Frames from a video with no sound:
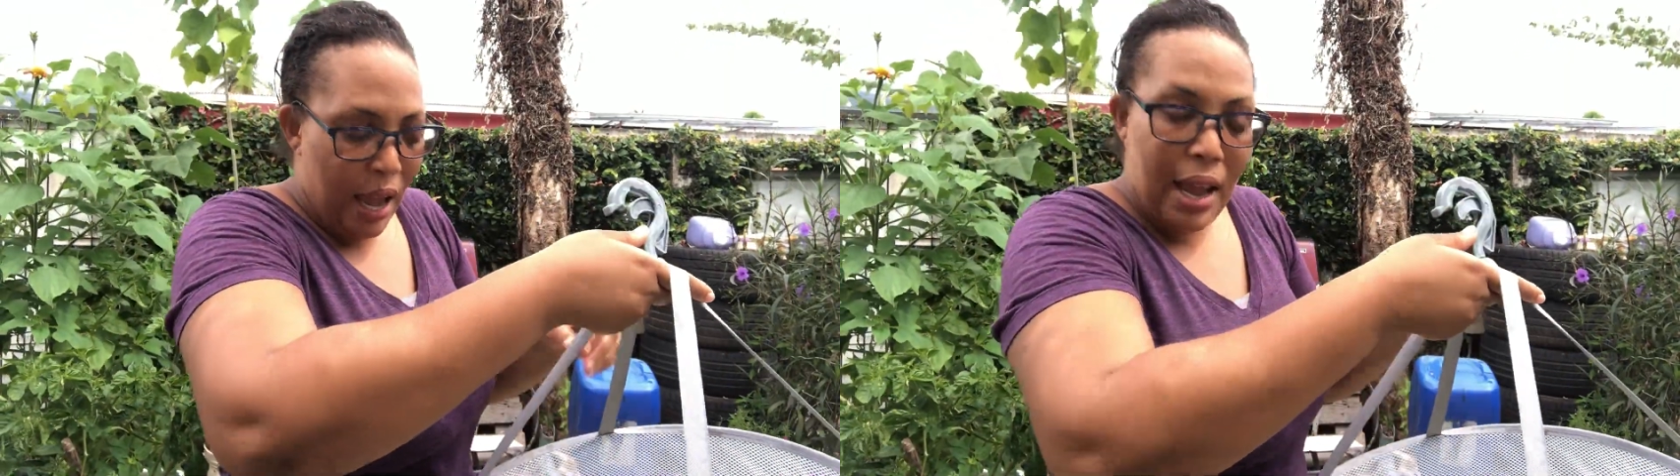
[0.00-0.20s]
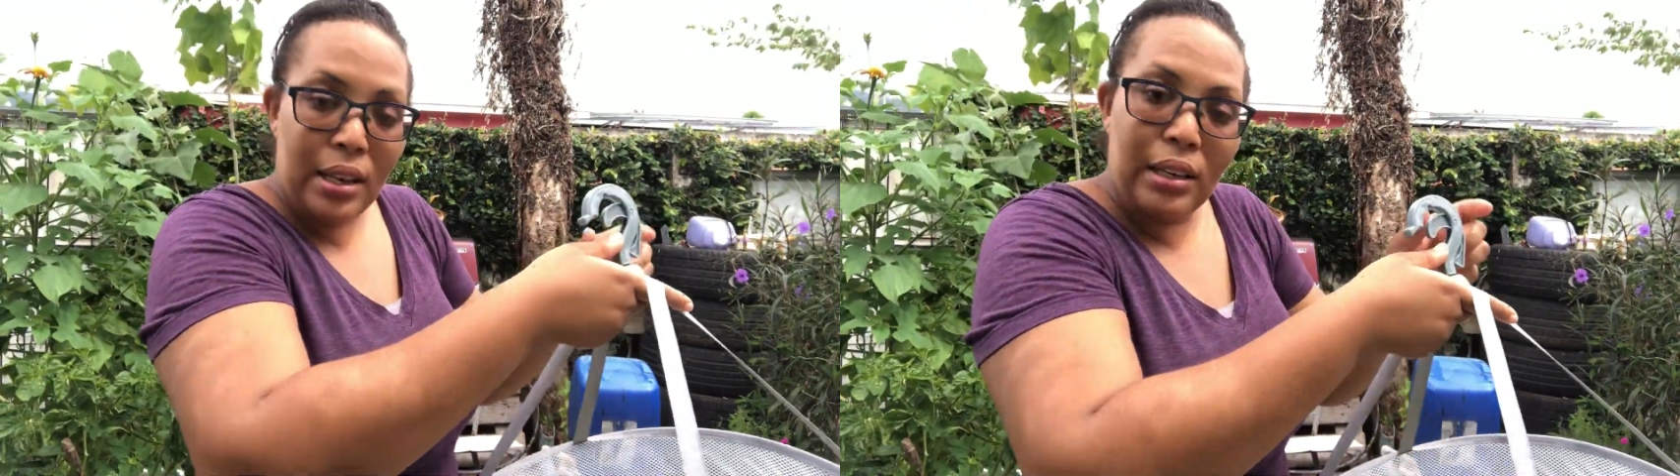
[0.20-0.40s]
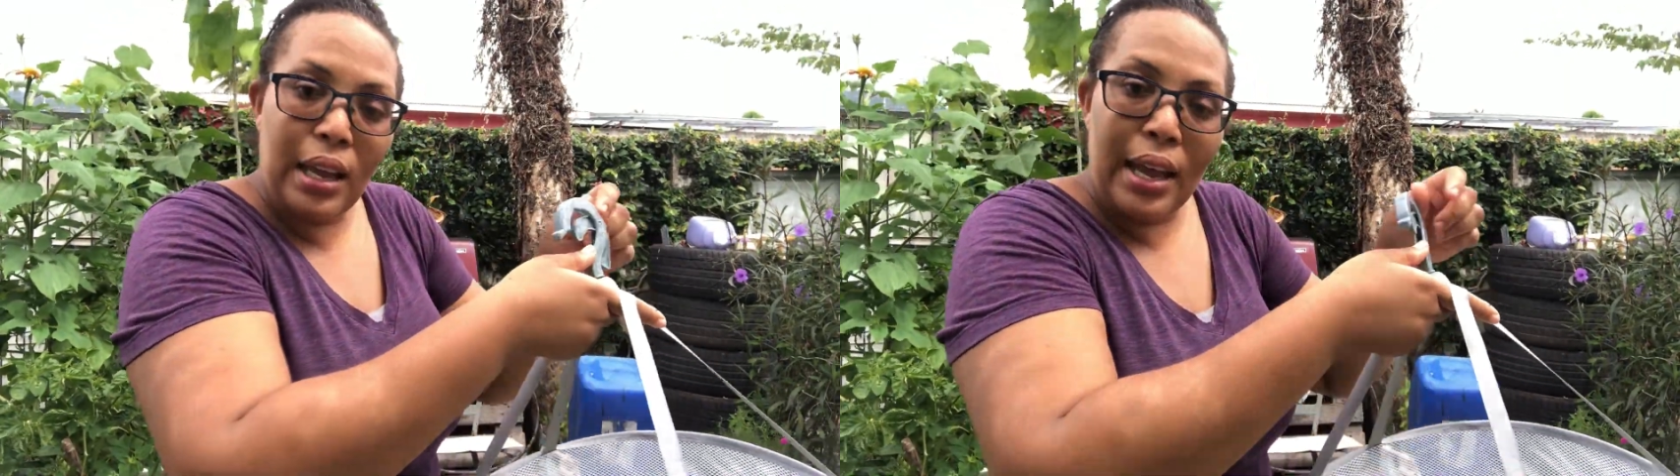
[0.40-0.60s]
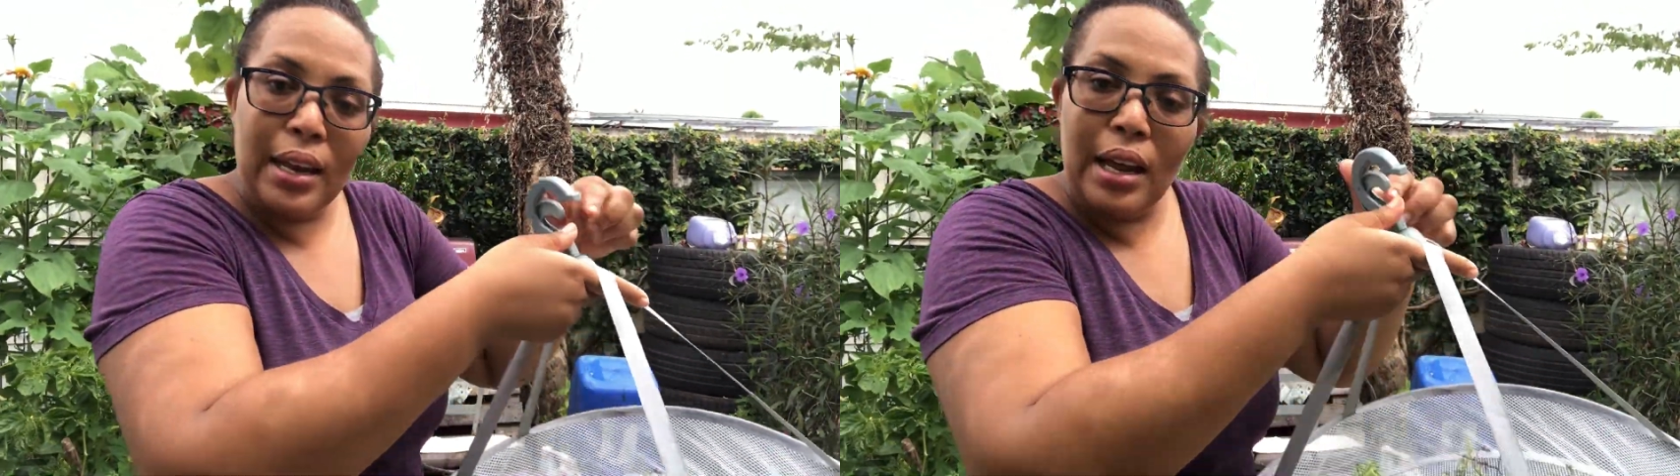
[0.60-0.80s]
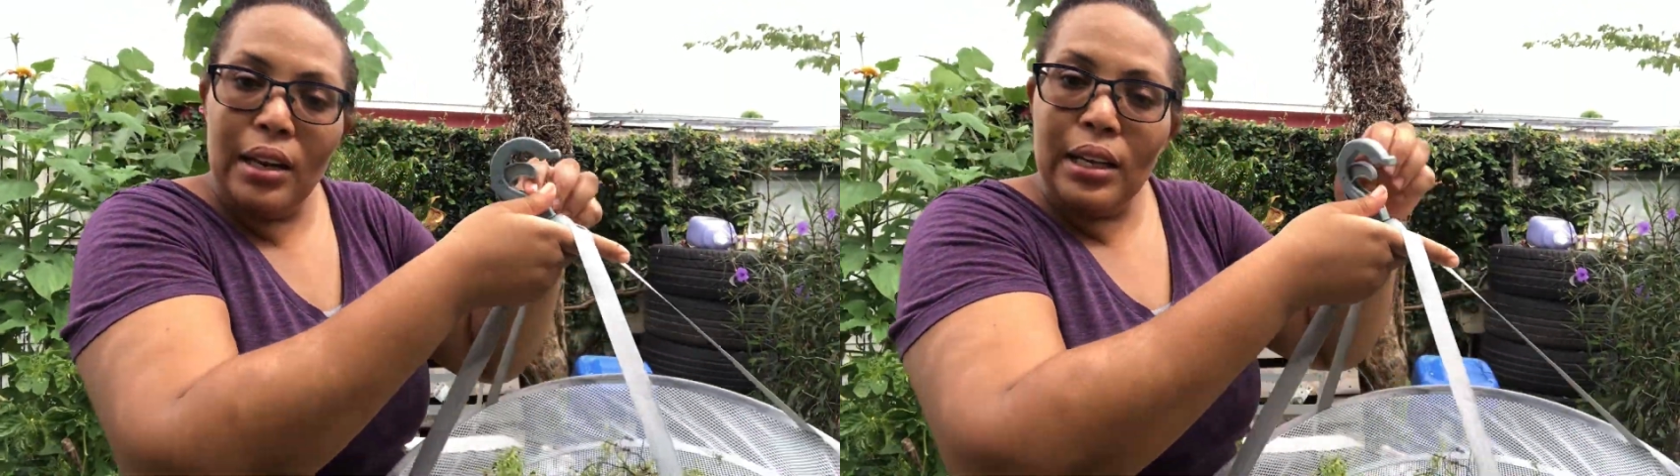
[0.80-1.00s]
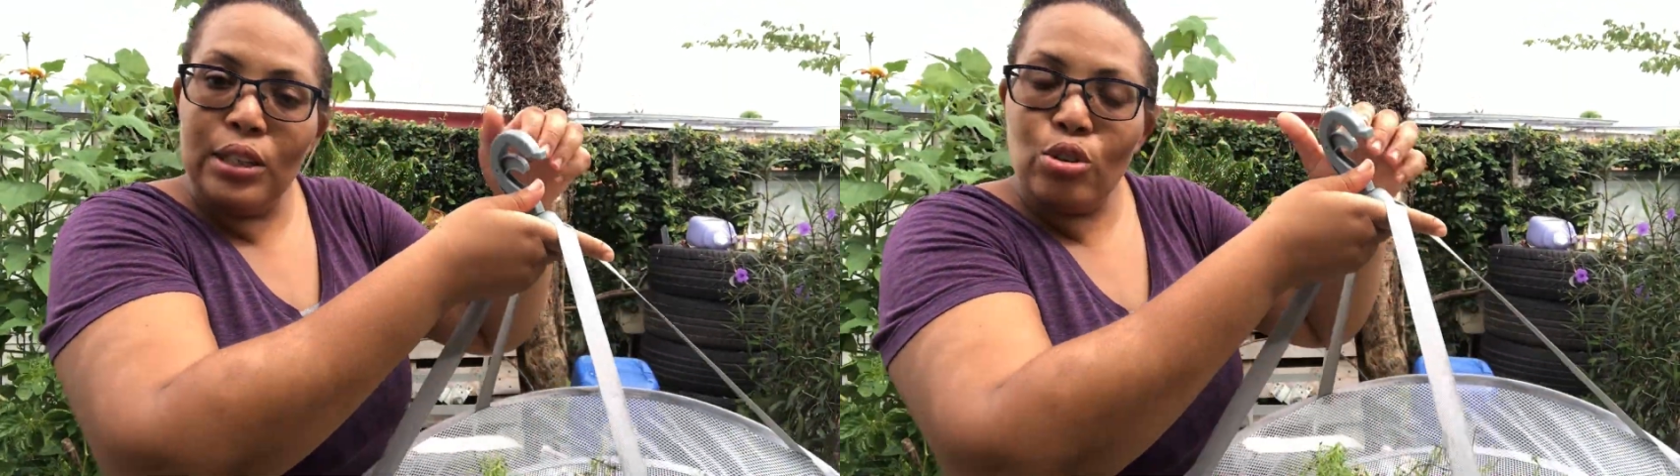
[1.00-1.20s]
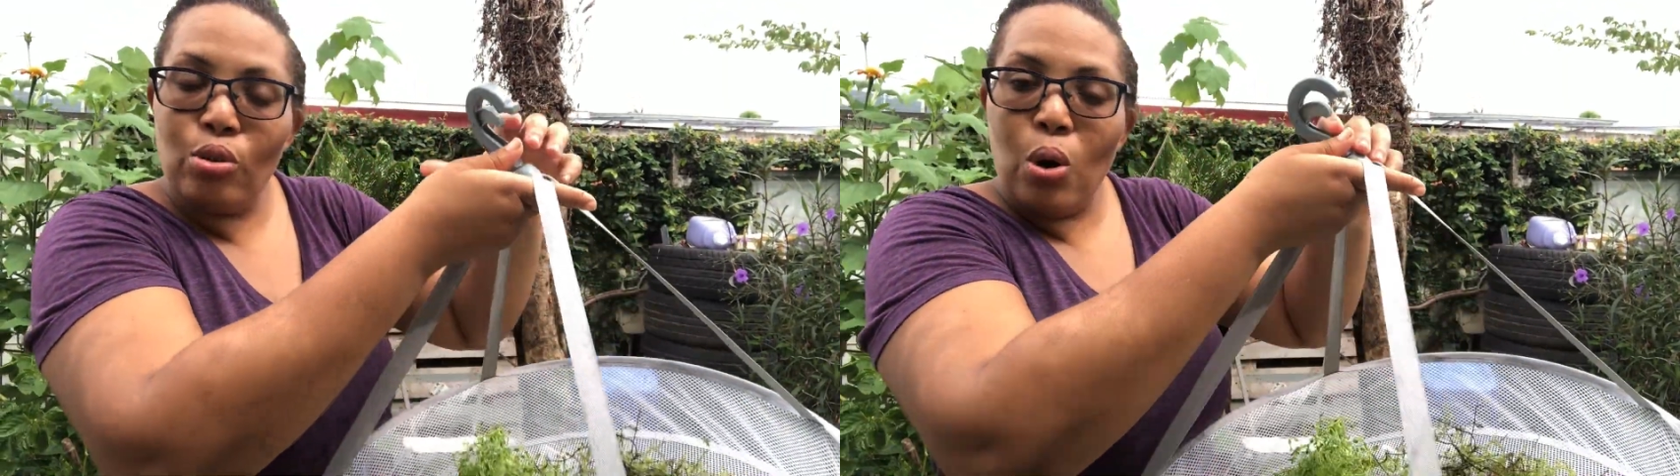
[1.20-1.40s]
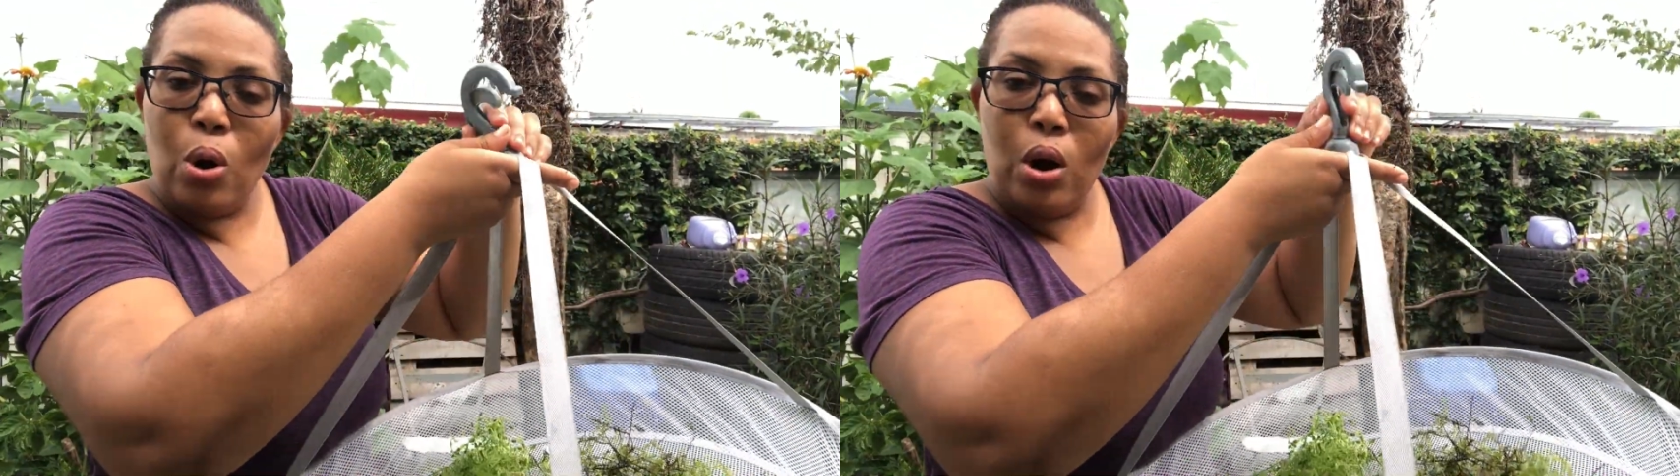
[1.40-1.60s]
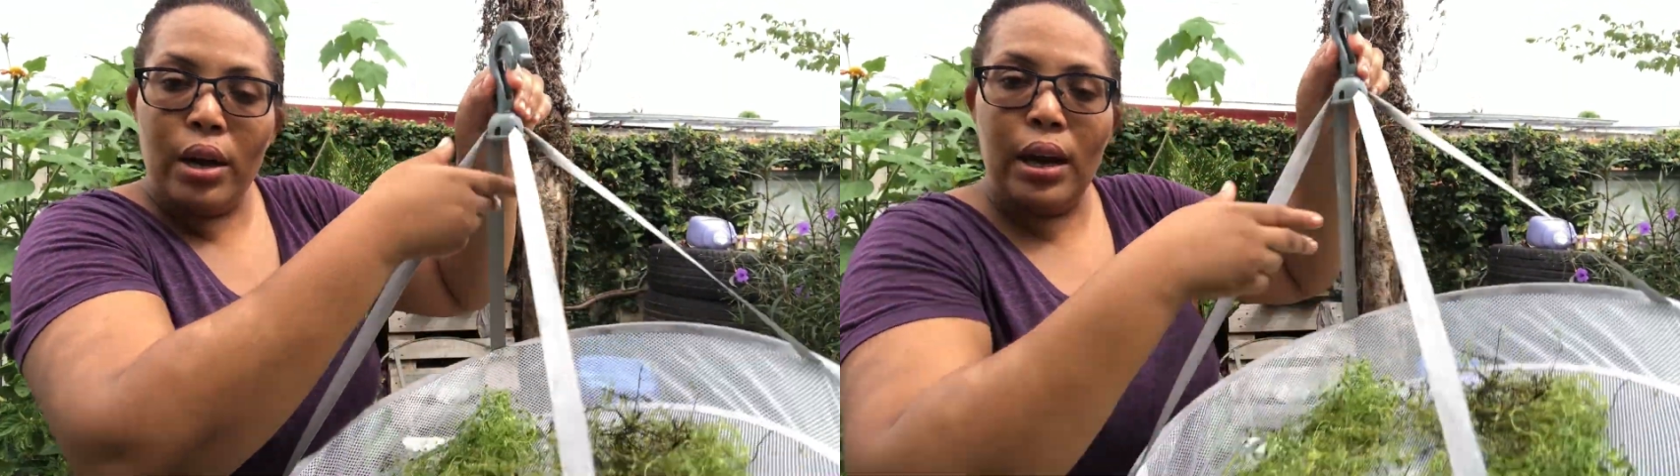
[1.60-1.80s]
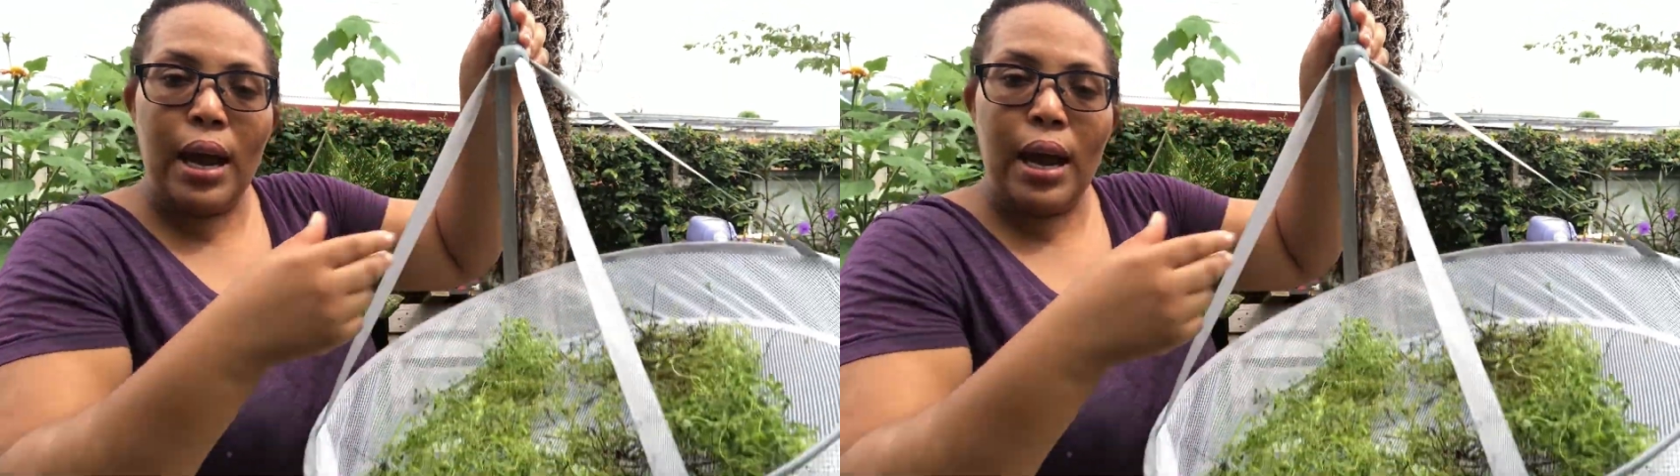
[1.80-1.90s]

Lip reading: and then later on